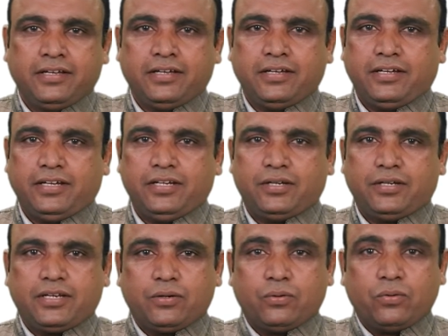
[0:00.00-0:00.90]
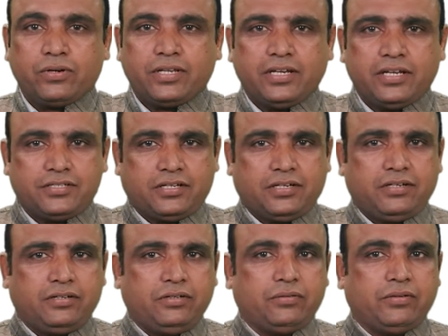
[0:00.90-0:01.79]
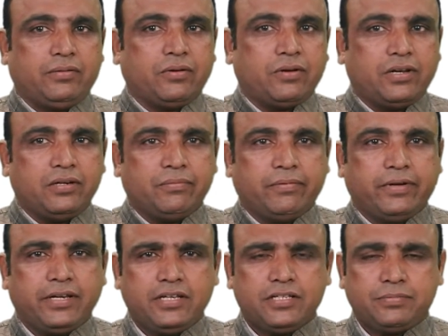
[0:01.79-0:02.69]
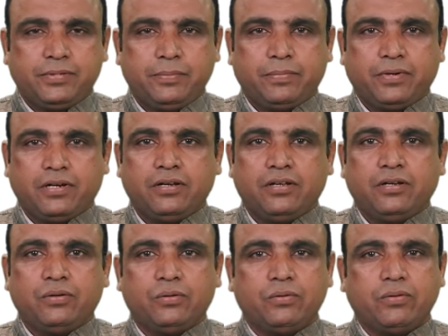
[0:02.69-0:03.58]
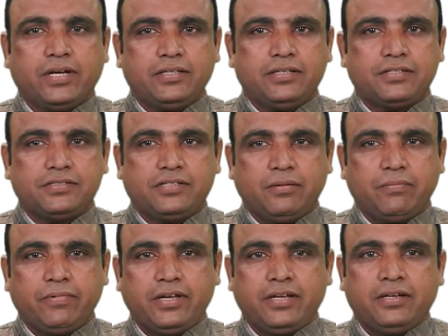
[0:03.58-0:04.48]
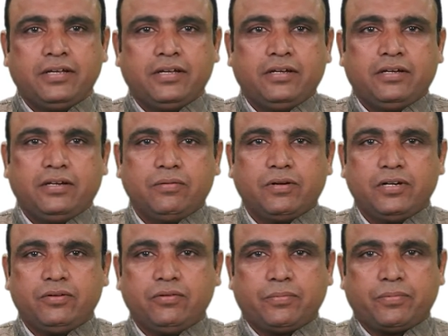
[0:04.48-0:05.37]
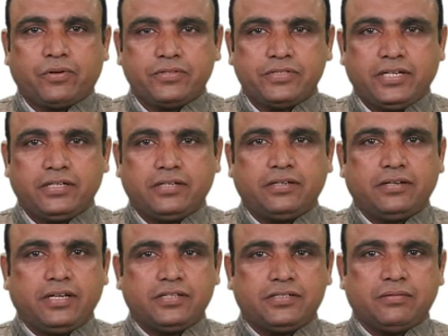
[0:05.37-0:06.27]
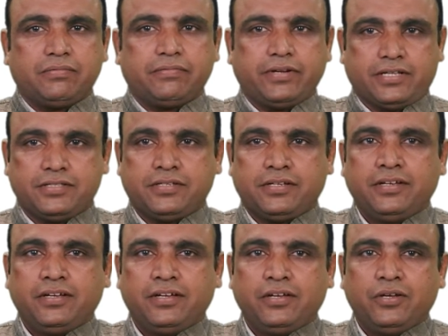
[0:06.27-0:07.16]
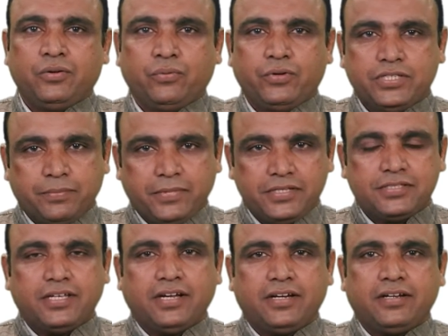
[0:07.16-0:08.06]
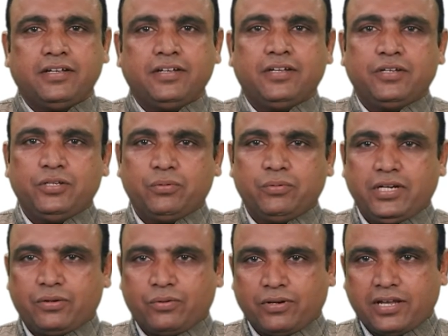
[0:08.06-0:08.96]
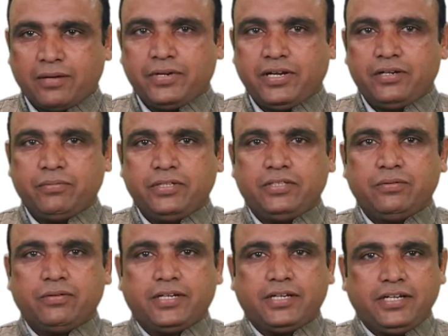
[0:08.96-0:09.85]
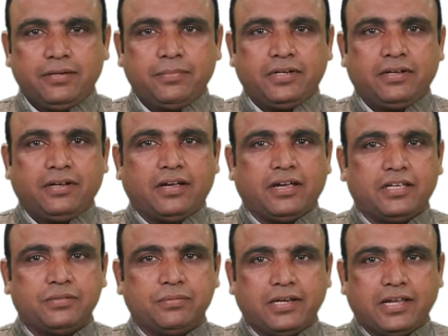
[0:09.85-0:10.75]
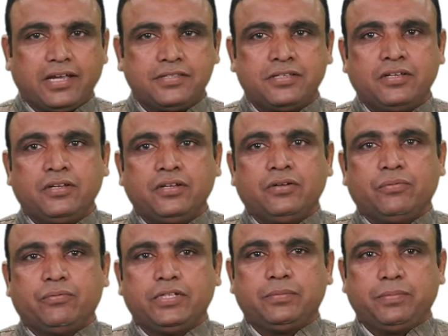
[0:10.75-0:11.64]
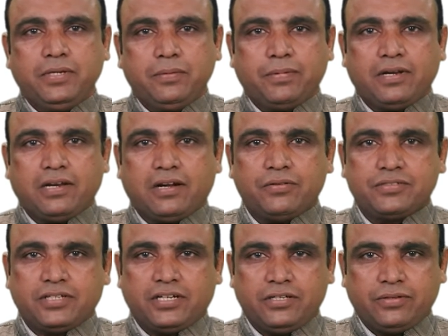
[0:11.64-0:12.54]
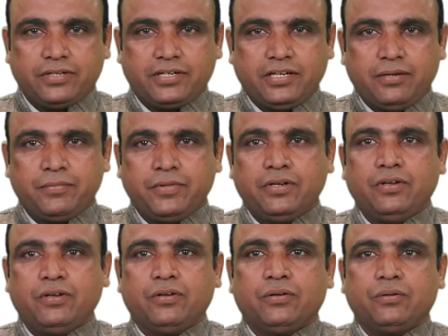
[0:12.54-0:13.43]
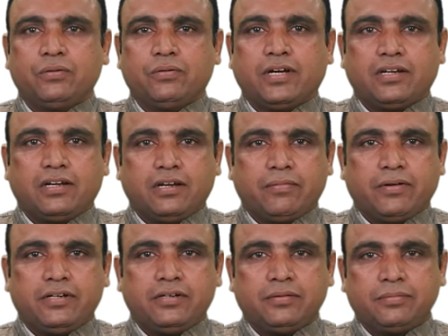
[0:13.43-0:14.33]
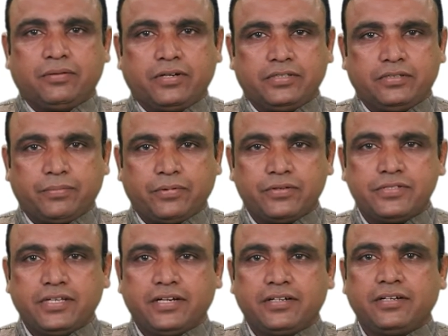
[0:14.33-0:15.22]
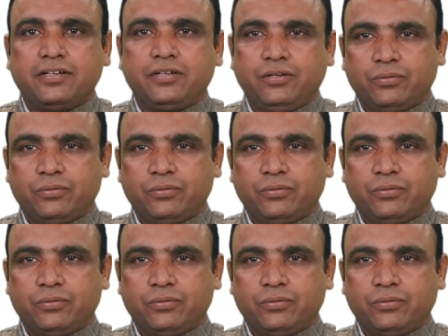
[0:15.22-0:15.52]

In co-creation, you involve various people who are in the same way involved in your project creation phase, which means that you will collaborate with your team as well as with people outside your team who are relevant for the project you